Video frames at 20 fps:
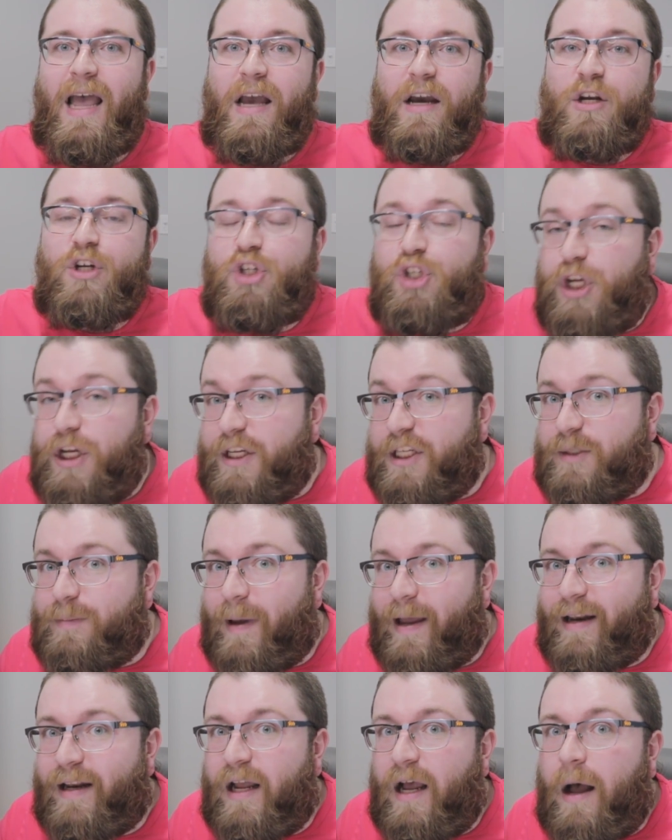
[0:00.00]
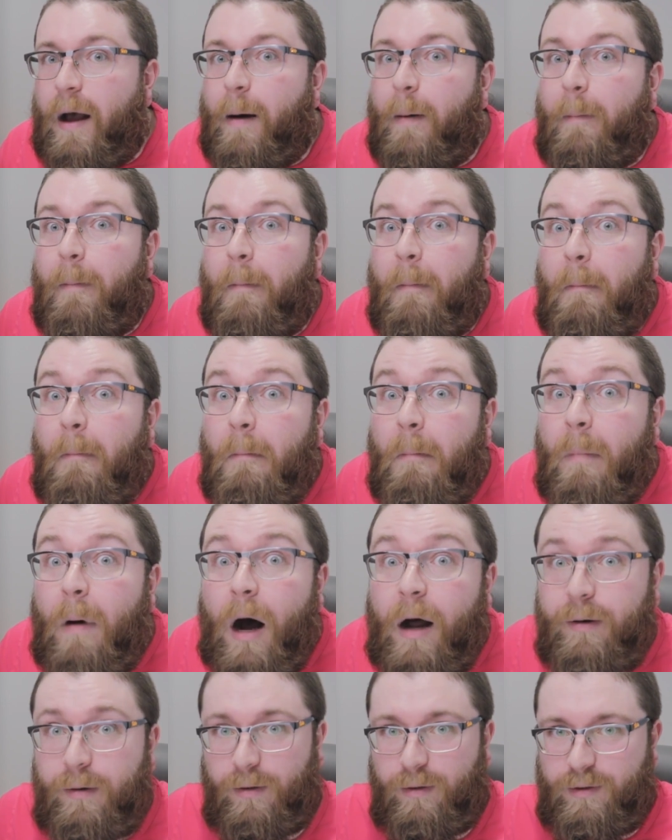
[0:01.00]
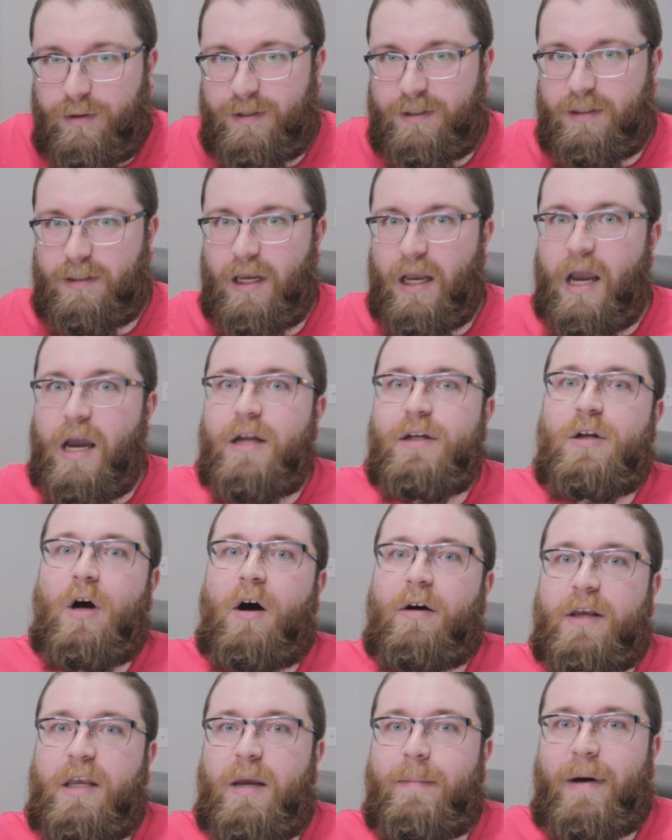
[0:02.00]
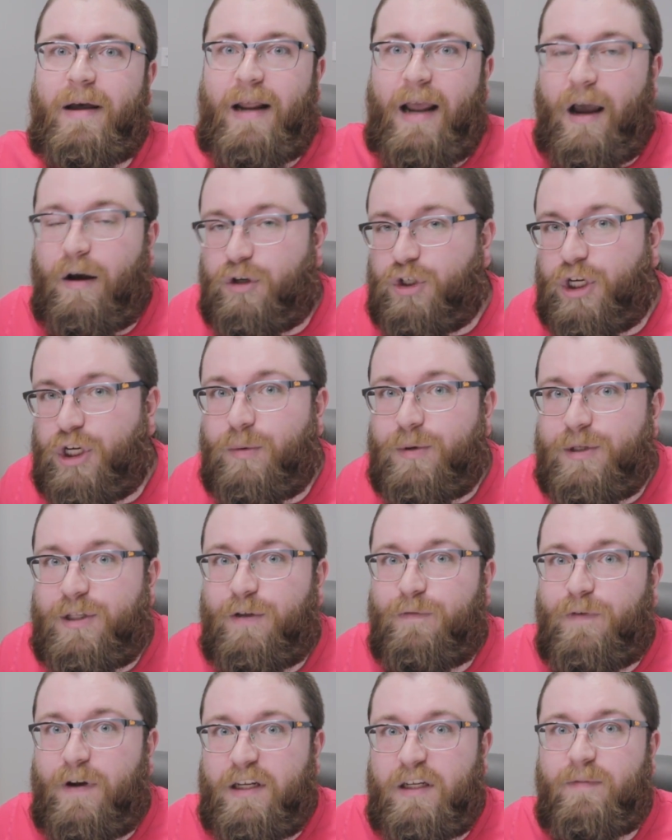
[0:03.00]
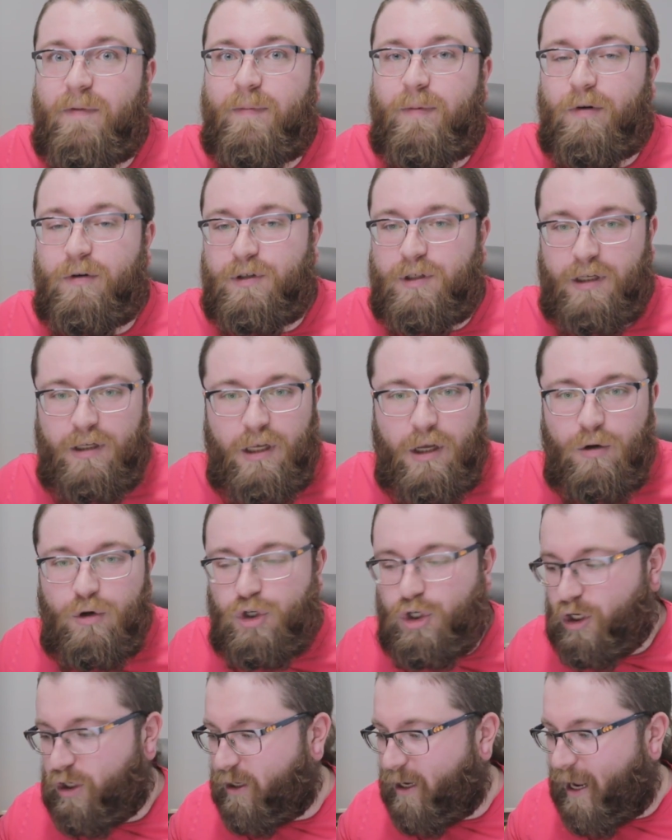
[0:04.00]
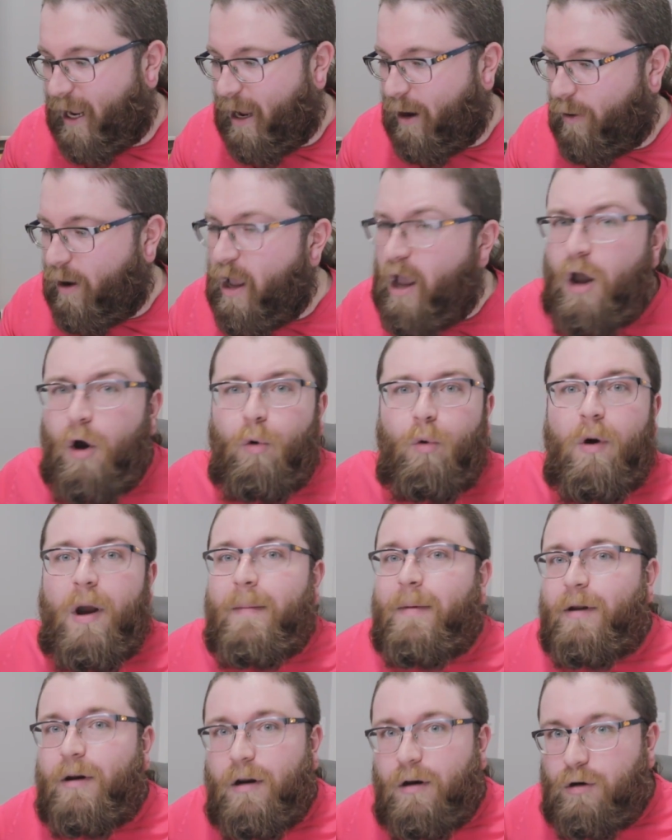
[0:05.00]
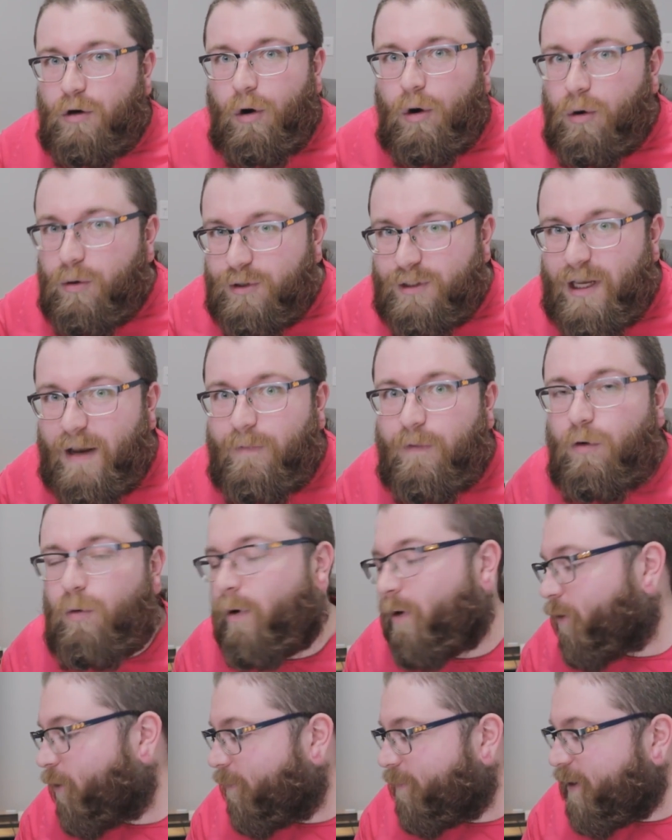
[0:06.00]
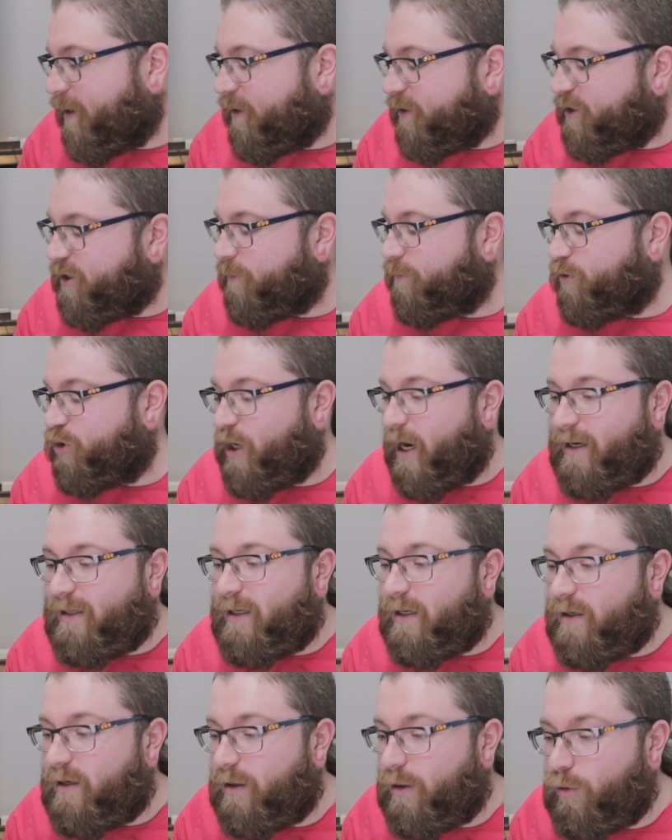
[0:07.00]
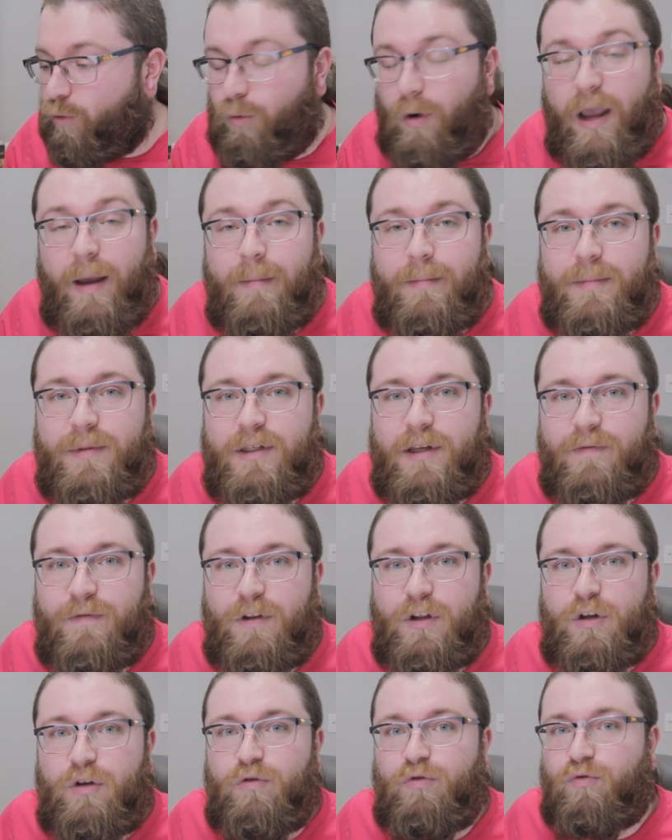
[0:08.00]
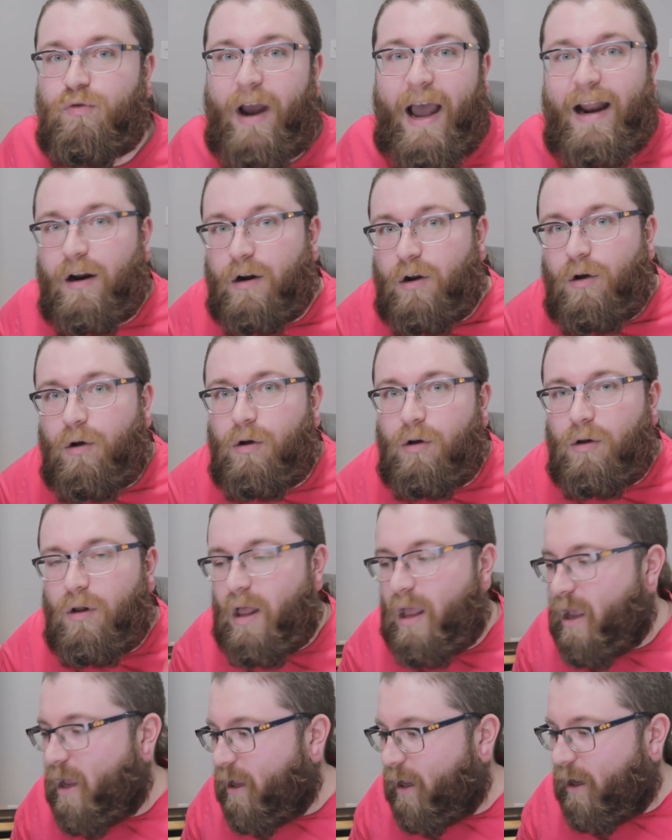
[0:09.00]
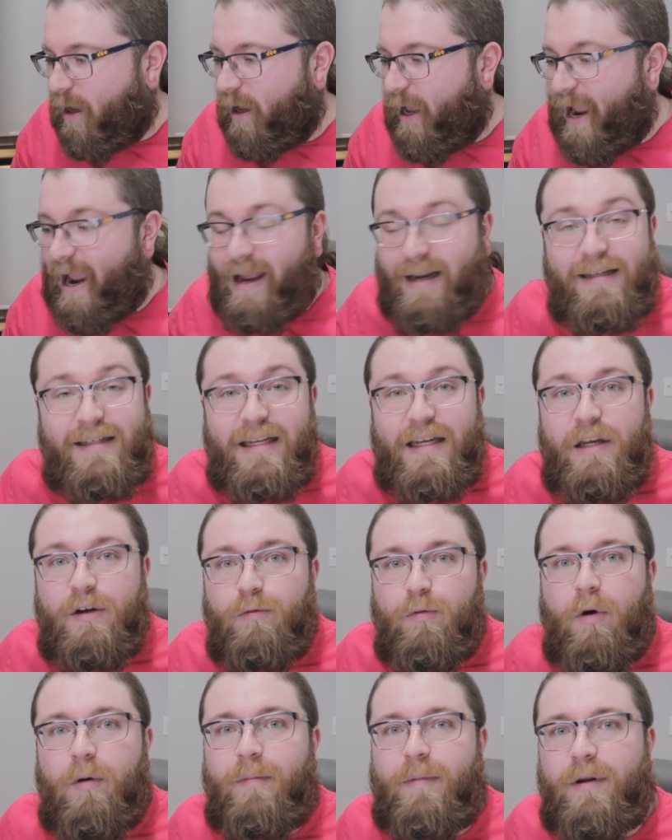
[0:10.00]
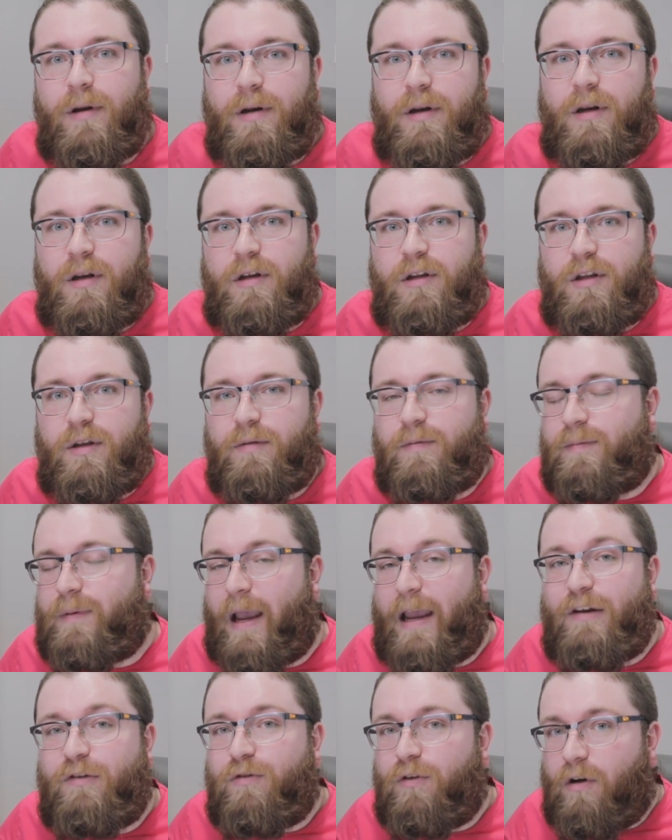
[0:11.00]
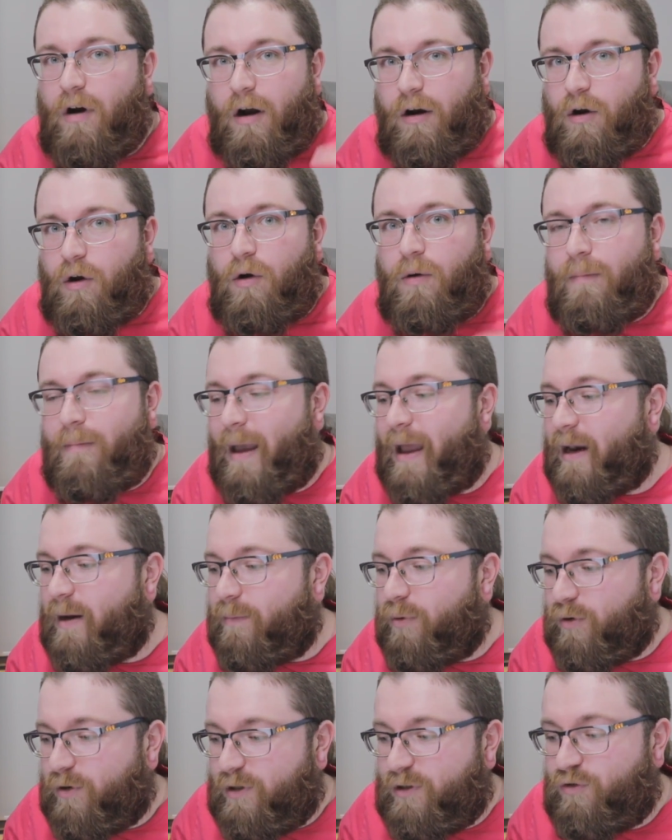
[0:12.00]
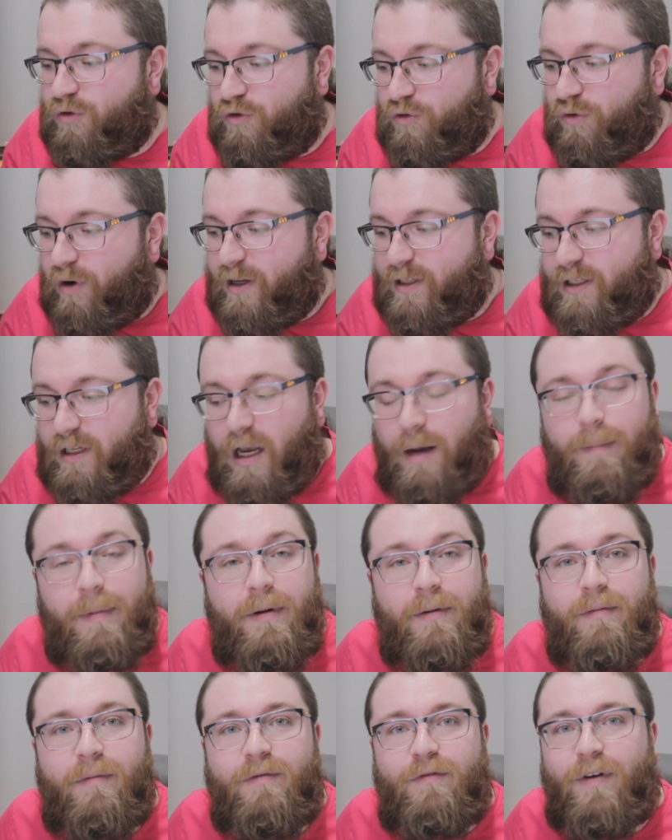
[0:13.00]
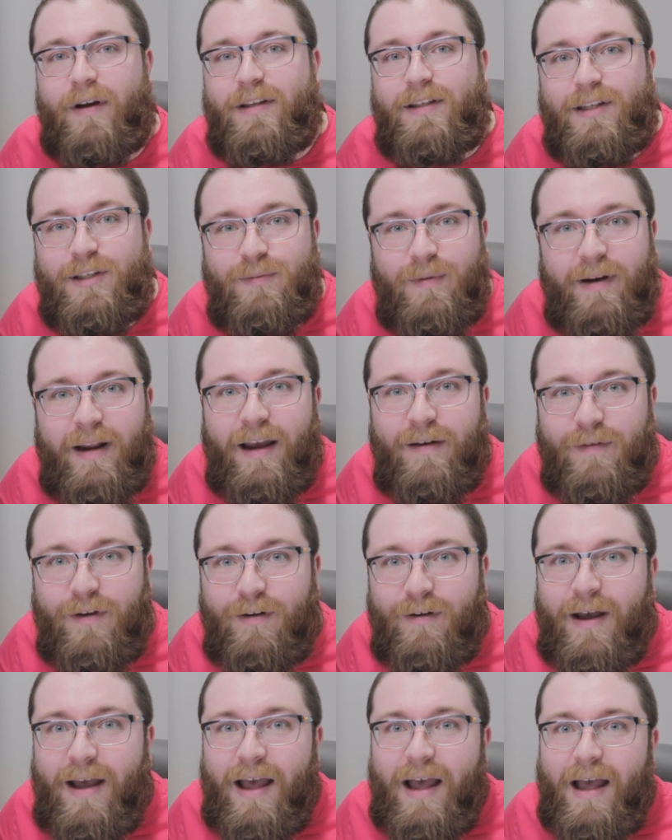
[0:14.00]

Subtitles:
because she spent months talking about how she was the victim of persecution, how women and girls everywhere are being subjected to the whims of the radical anti-woman patriarchal men dressing up in dresses, what have you.